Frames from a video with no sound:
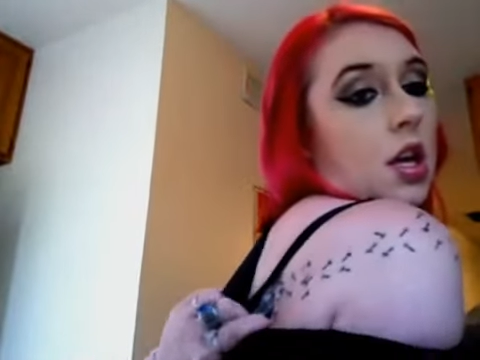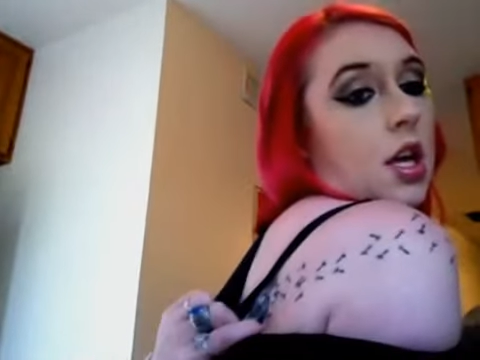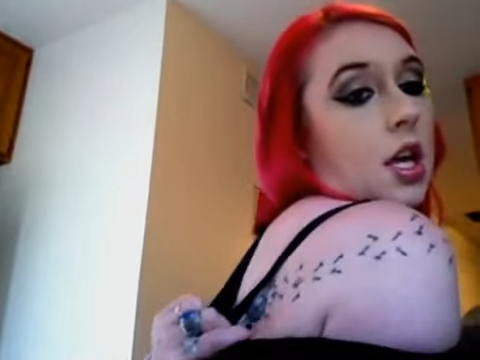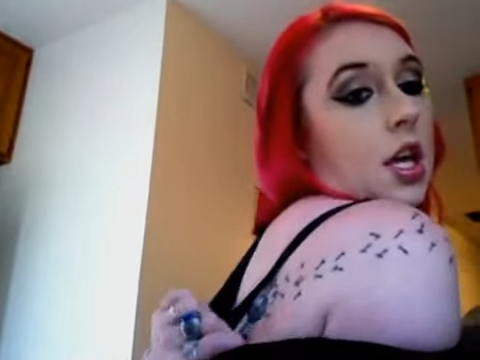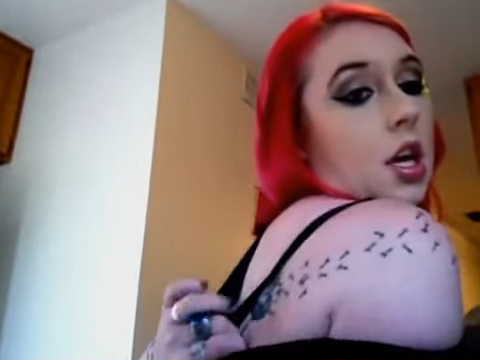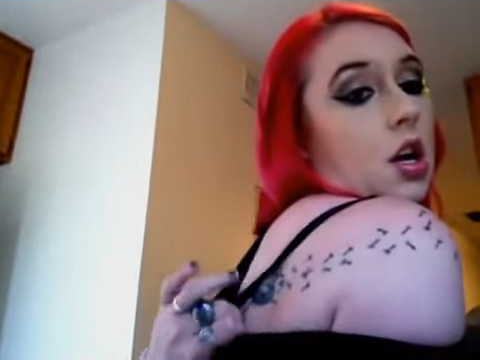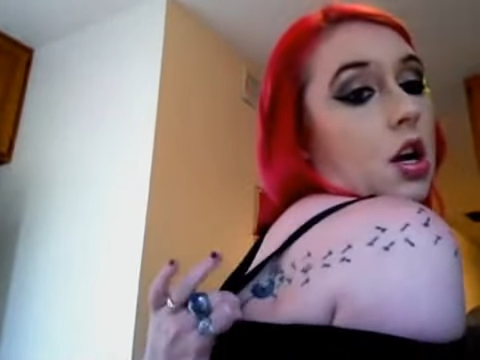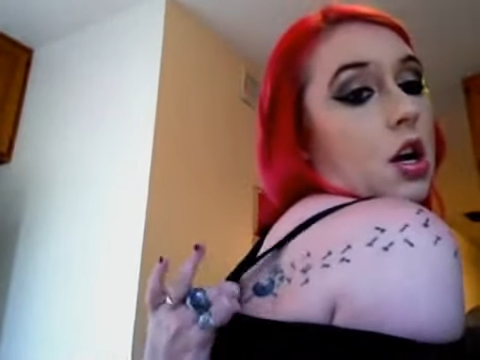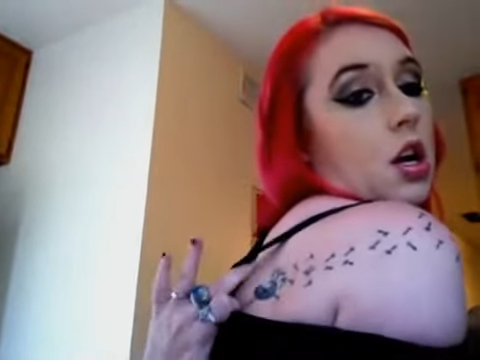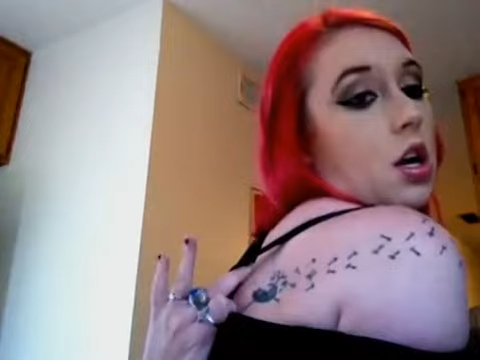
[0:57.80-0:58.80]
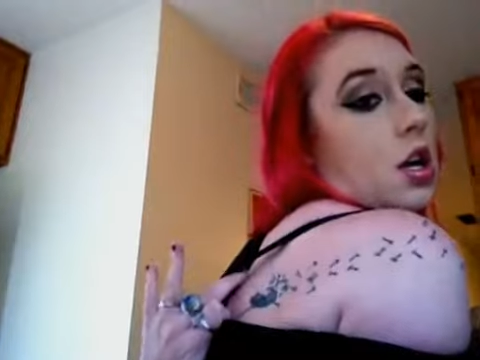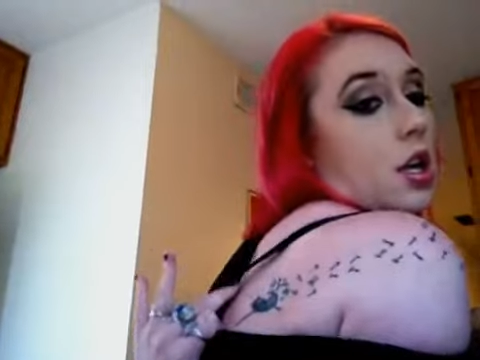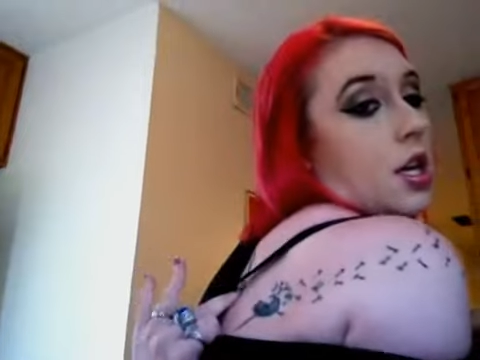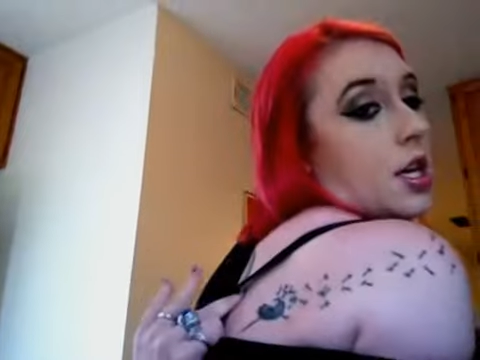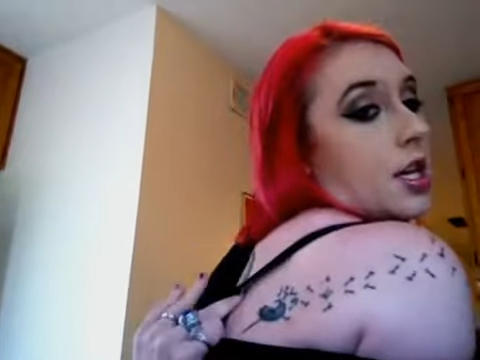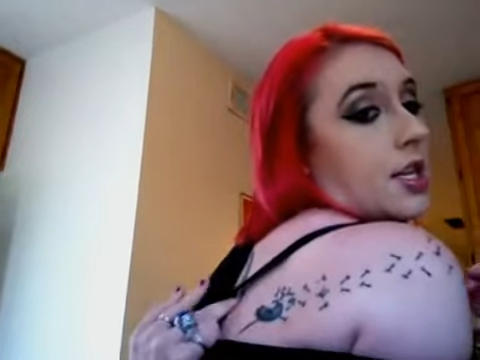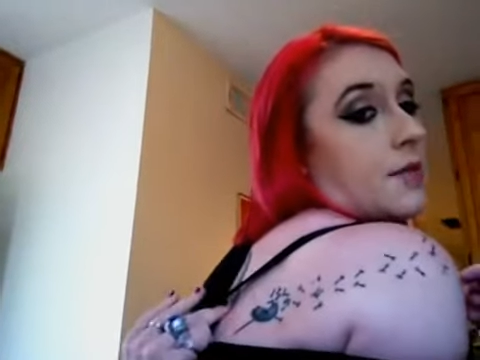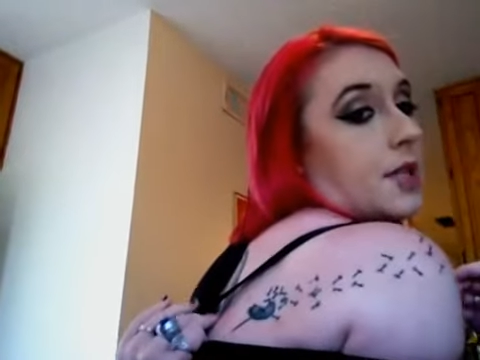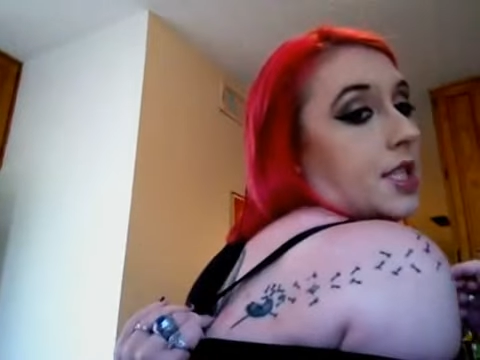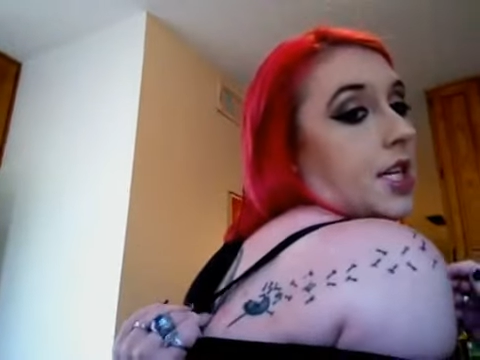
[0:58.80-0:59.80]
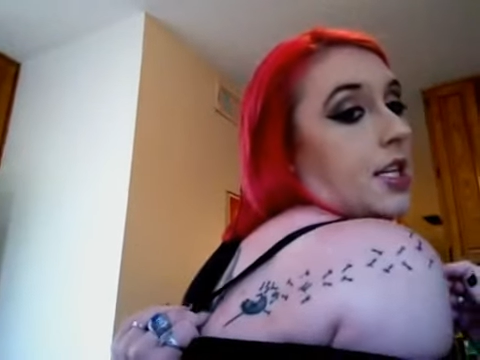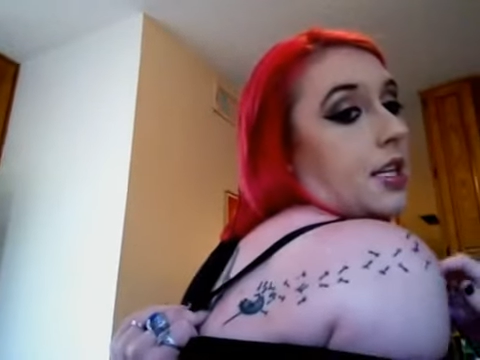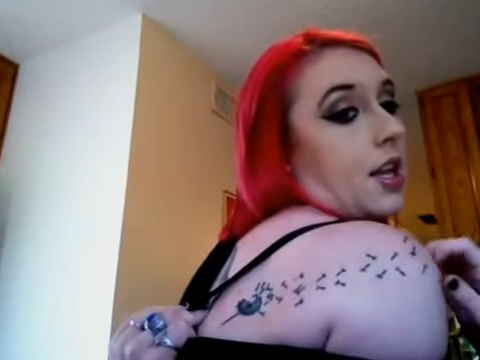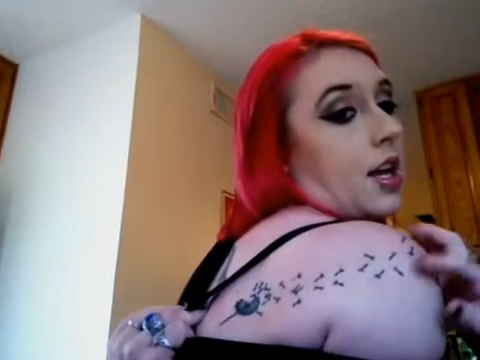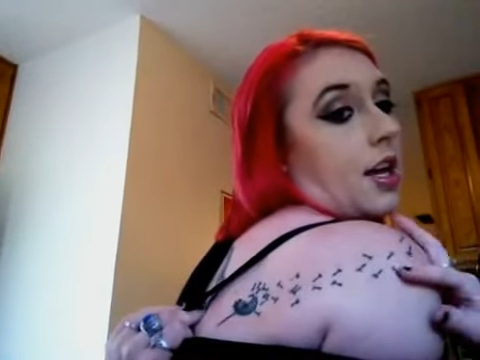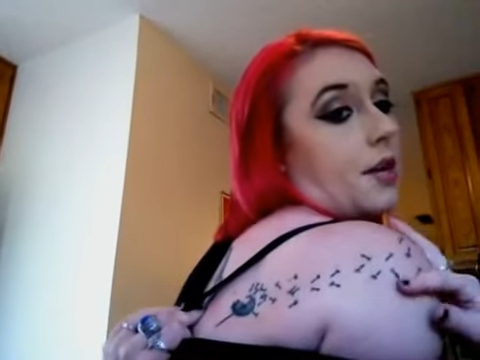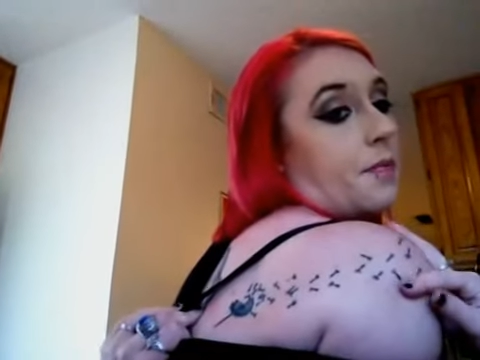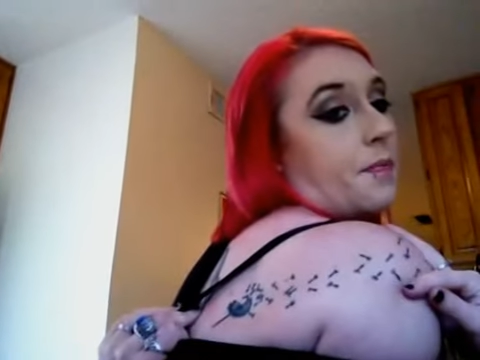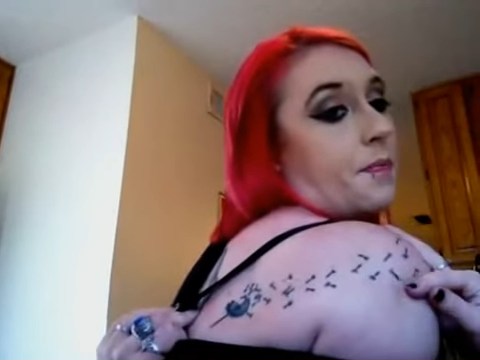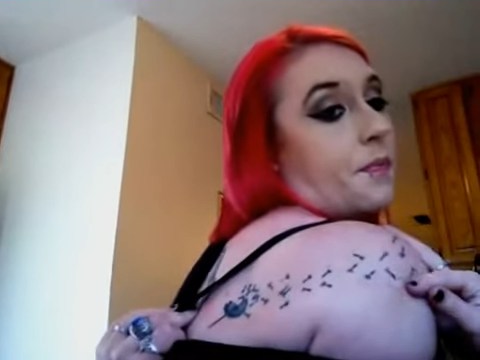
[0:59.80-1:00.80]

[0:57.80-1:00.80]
here is my dandelion,